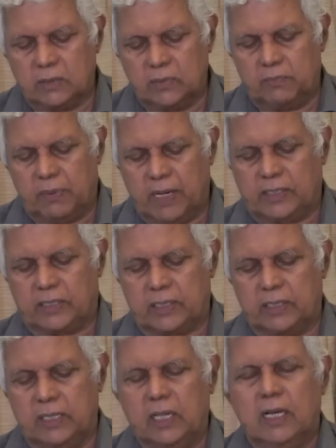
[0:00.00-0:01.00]
good
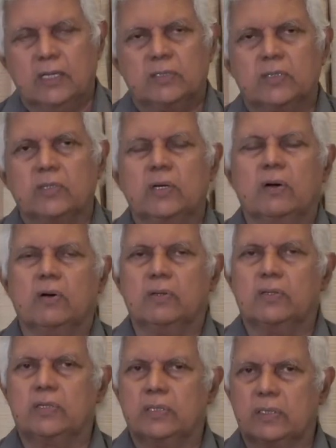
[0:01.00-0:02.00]
pleasure. So,
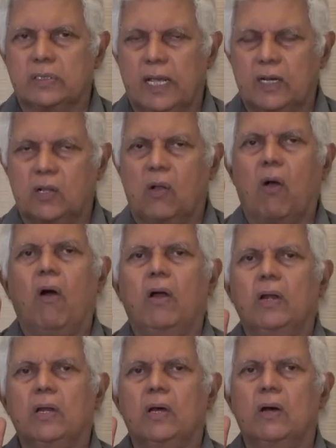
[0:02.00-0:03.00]
that
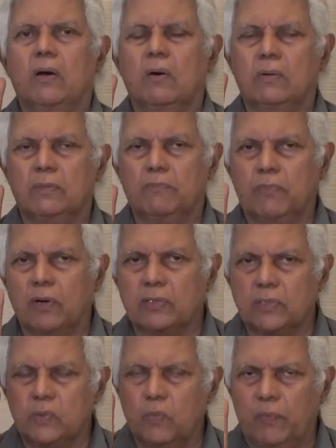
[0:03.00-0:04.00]
God
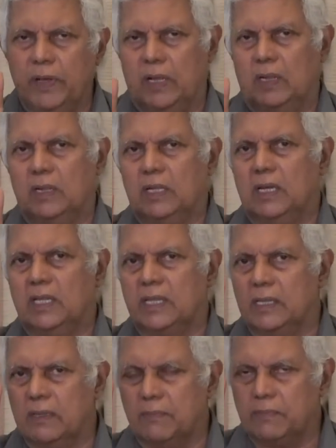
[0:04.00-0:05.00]
both to will,
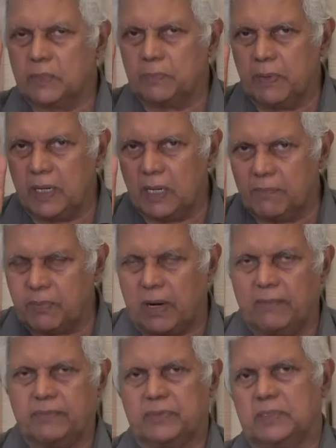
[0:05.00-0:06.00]
the spirit of
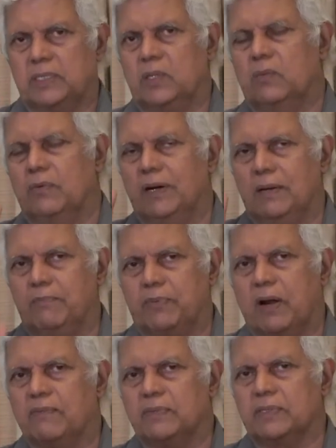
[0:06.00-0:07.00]
prophecy, the word of
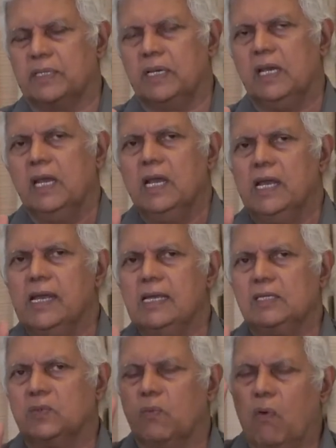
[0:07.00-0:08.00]
prophecy
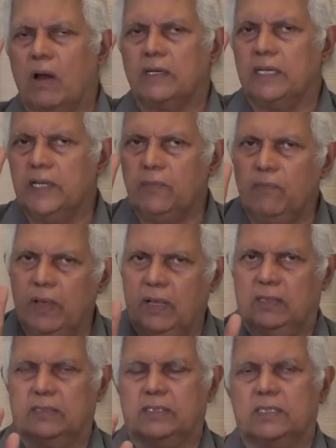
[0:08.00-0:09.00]
is what he
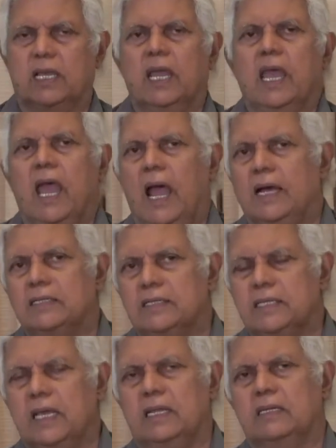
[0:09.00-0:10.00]
wills.
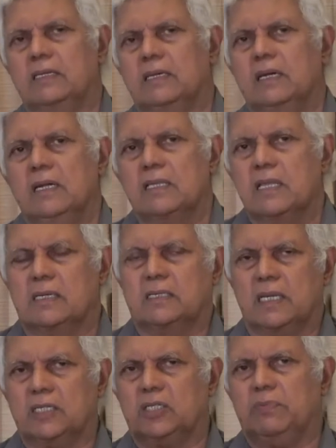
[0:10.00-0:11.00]
And then the
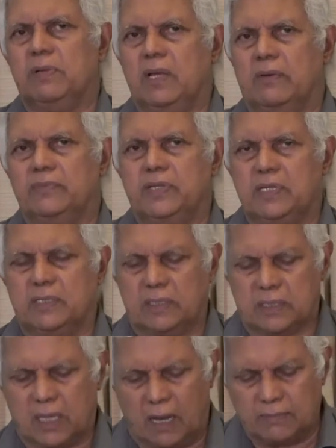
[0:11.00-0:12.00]
testimony of
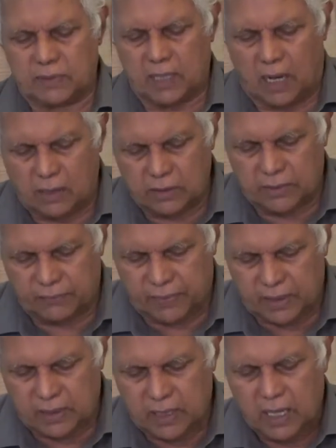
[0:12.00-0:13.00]
Jesus comes out of
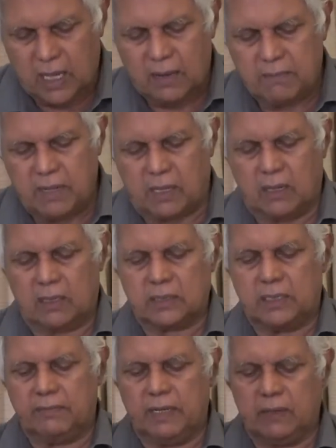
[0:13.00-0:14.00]
it
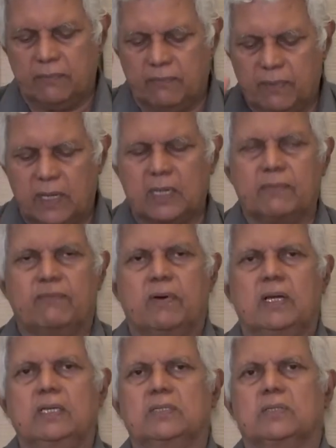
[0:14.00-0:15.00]
because he will work
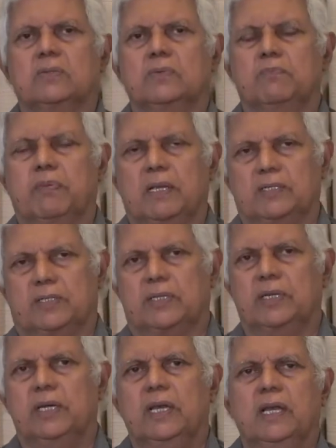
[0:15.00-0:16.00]
for his good
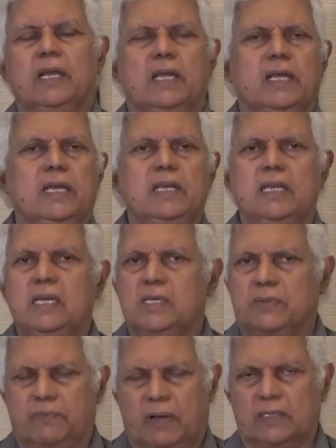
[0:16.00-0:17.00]
pleasure in
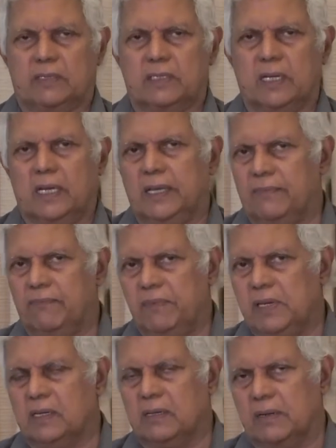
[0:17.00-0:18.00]
each of us. If
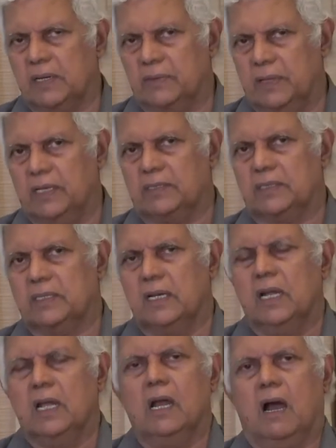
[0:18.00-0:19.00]
we agree to this,
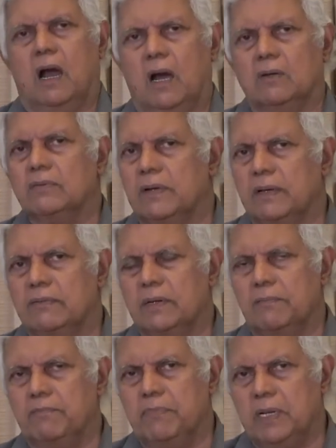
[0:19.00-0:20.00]

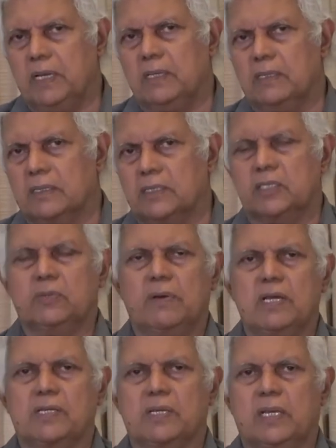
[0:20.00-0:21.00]
however bleak the
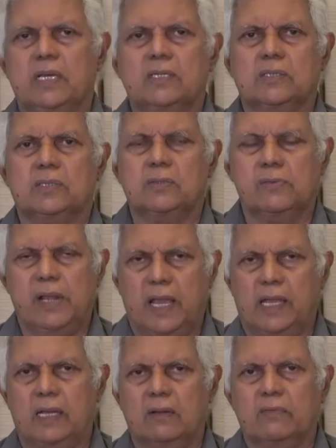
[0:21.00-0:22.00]
situation is
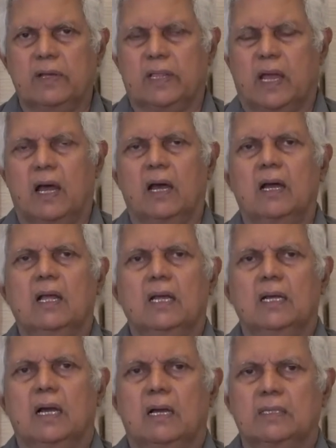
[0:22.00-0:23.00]
today with our
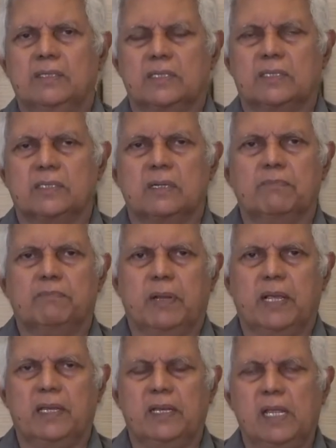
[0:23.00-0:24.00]
uh, just
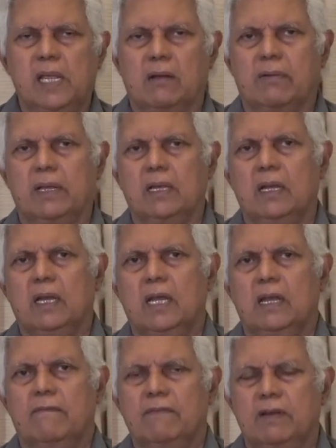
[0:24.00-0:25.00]
plain hearing,
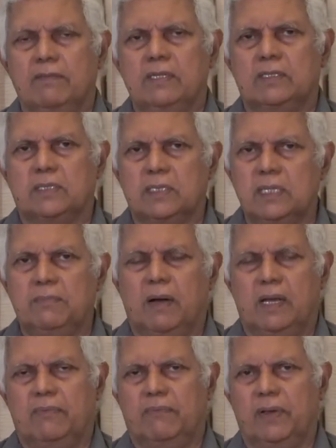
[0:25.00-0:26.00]
when we see
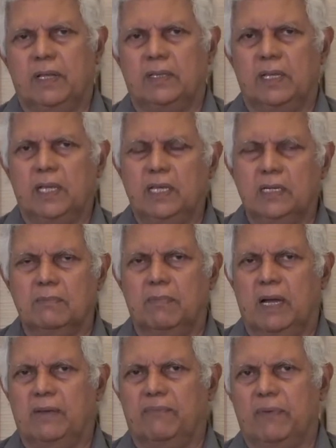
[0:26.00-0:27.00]
by faith, hear
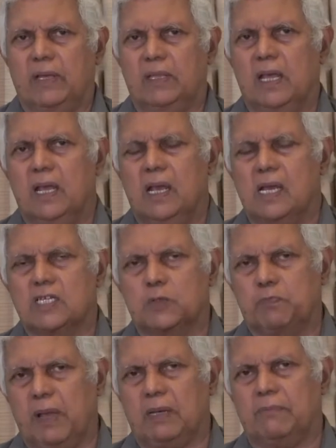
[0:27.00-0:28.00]
by faith,
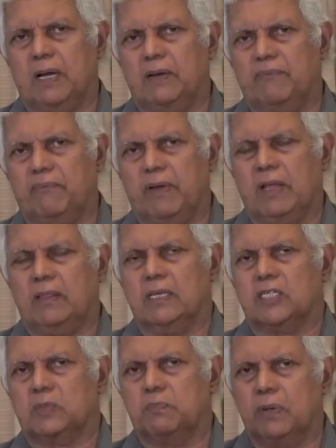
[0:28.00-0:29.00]
expect by faith,
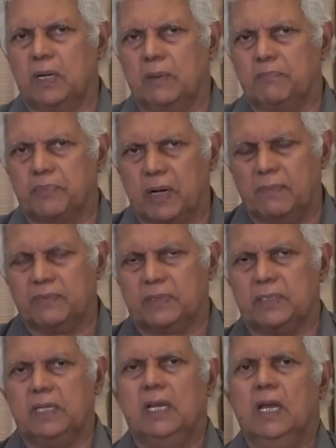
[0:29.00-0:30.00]
the spirit of
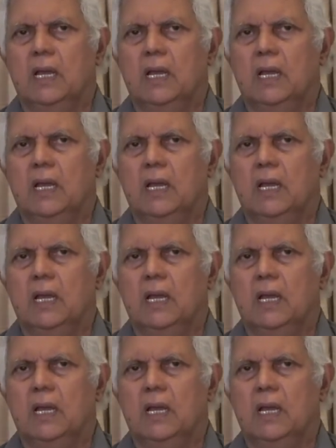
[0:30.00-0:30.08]
prophecy